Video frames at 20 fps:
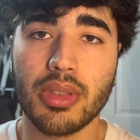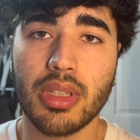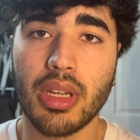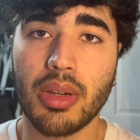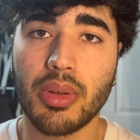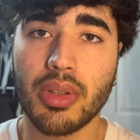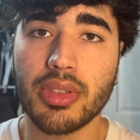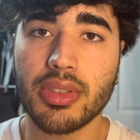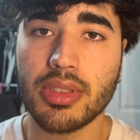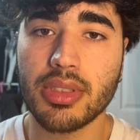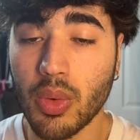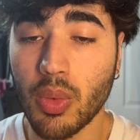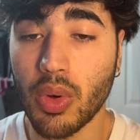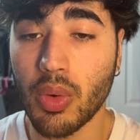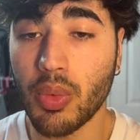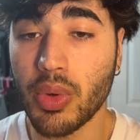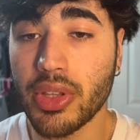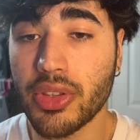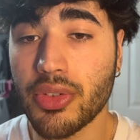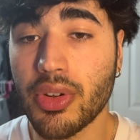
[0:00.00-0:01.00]
that was what
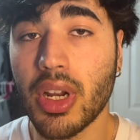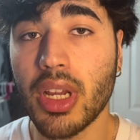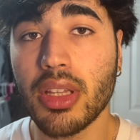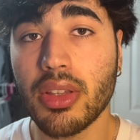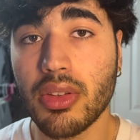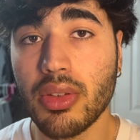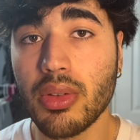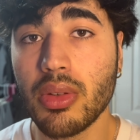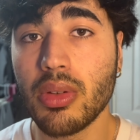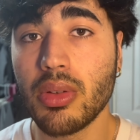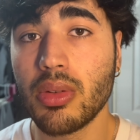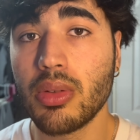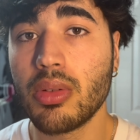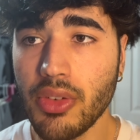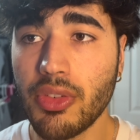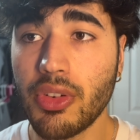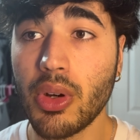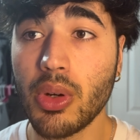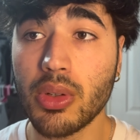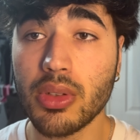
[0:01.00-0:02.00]
we tried to
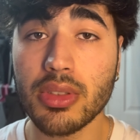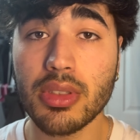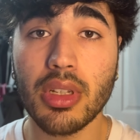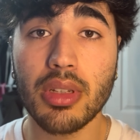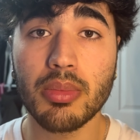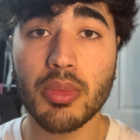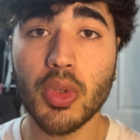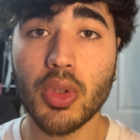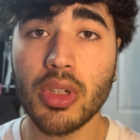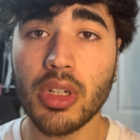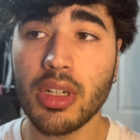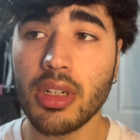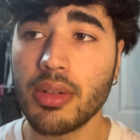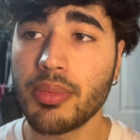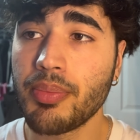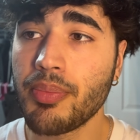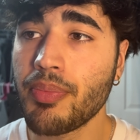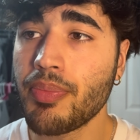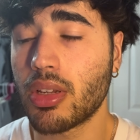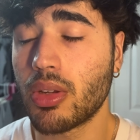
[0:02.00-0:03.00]
focus on more.
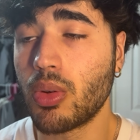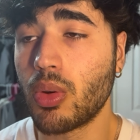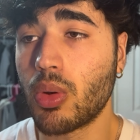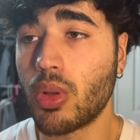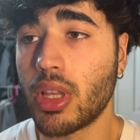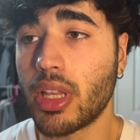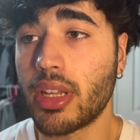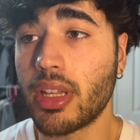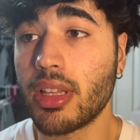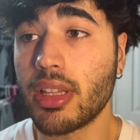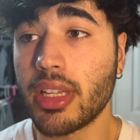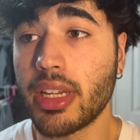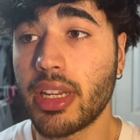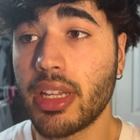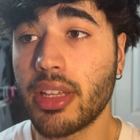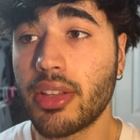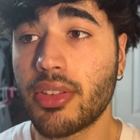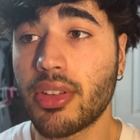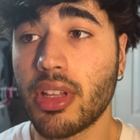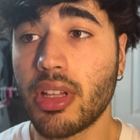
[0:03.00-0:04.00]
Google
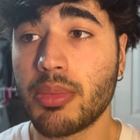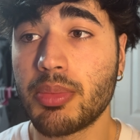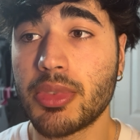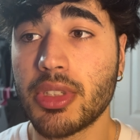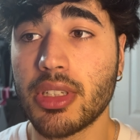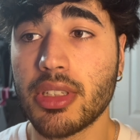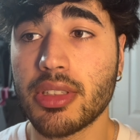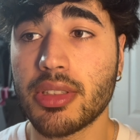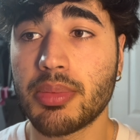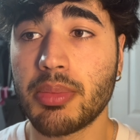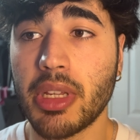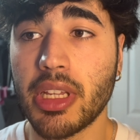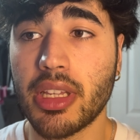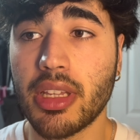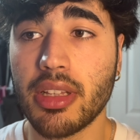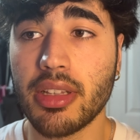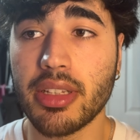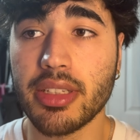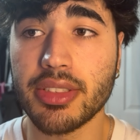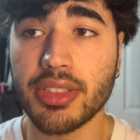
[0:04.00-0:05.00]
Analytics helped us
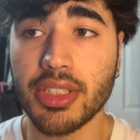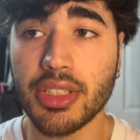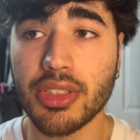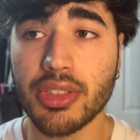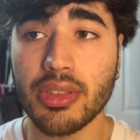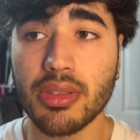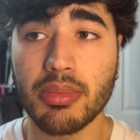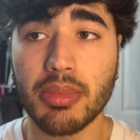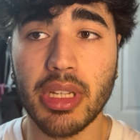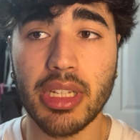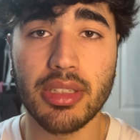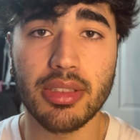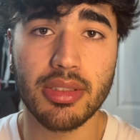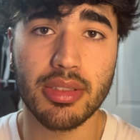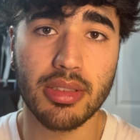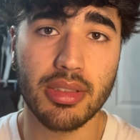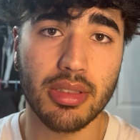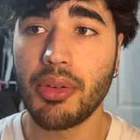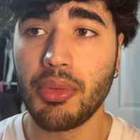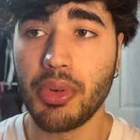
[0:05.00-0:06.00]
making decision
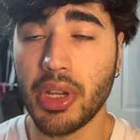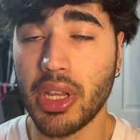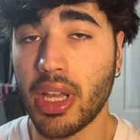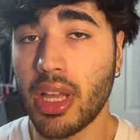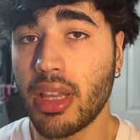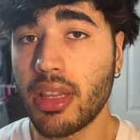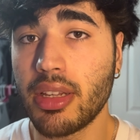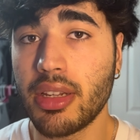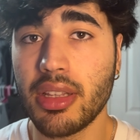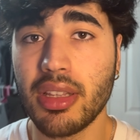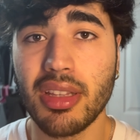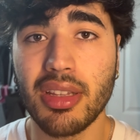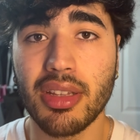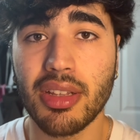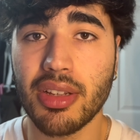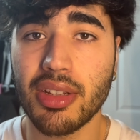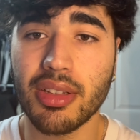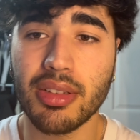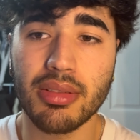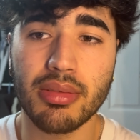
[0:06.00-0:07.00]
based on reality,
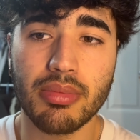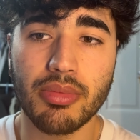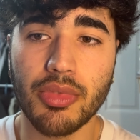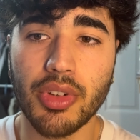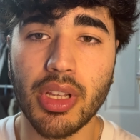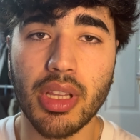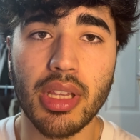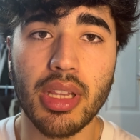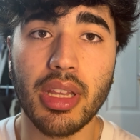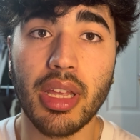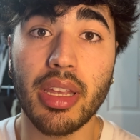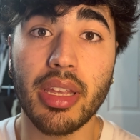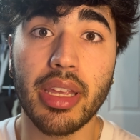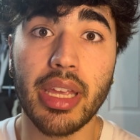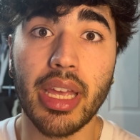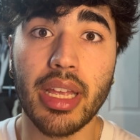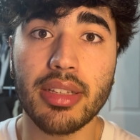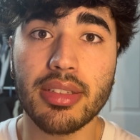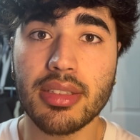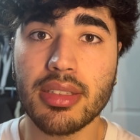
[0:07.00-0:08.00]
not really like
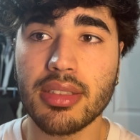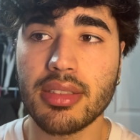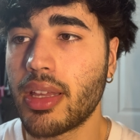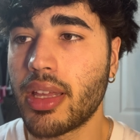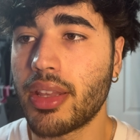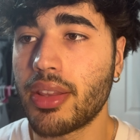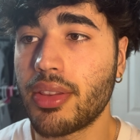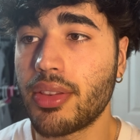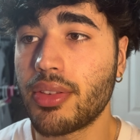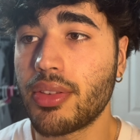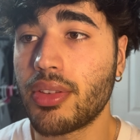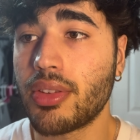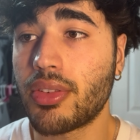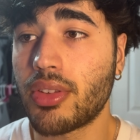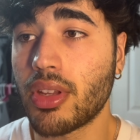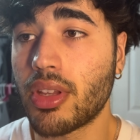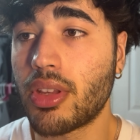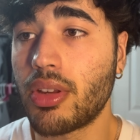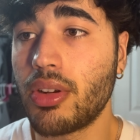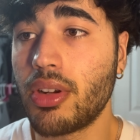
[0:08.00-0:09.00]
guesses, and
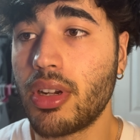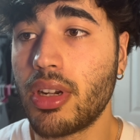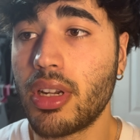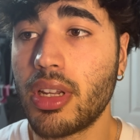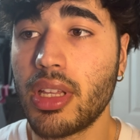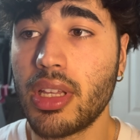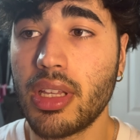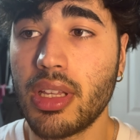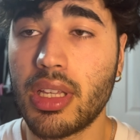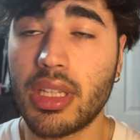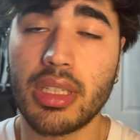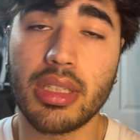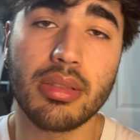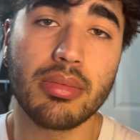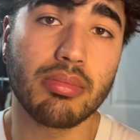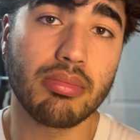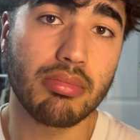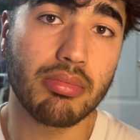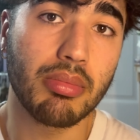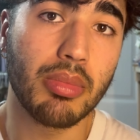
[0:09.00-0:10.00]
security and
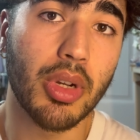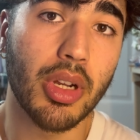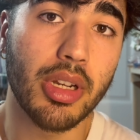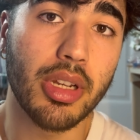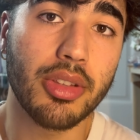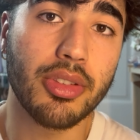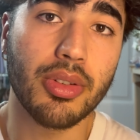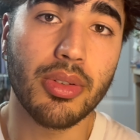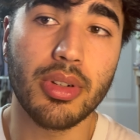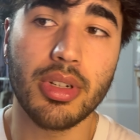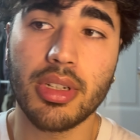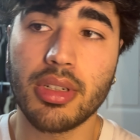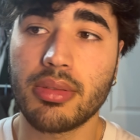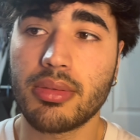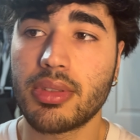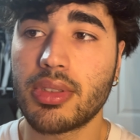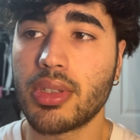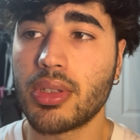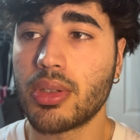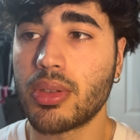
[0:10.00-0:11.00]
monitoring.
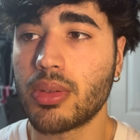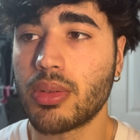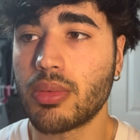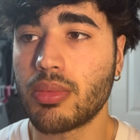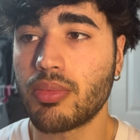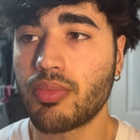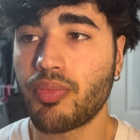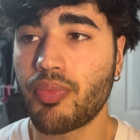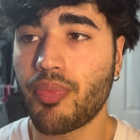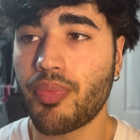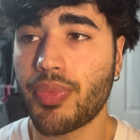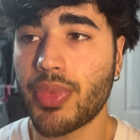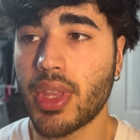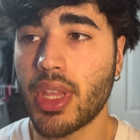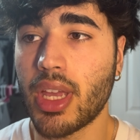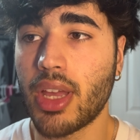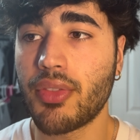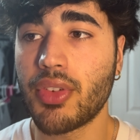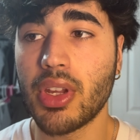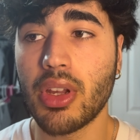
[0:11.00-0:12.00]
So
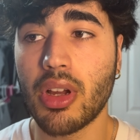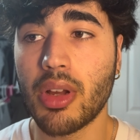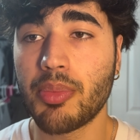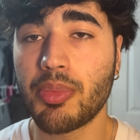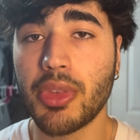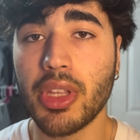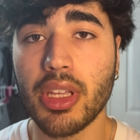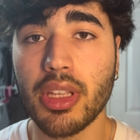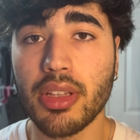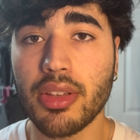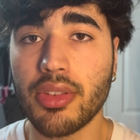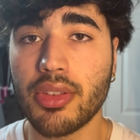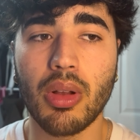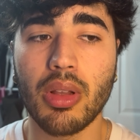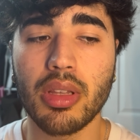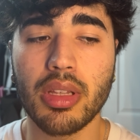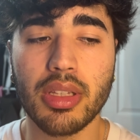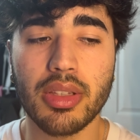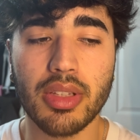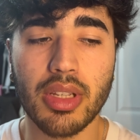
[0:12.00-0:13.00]
having updates all
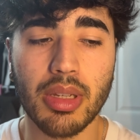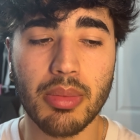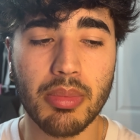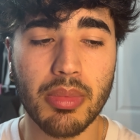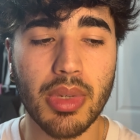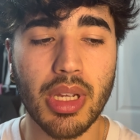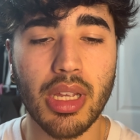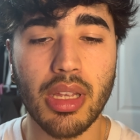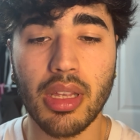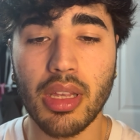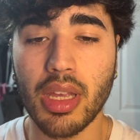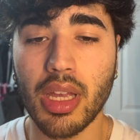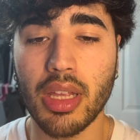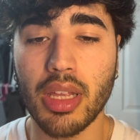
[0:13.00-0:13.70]
the time, I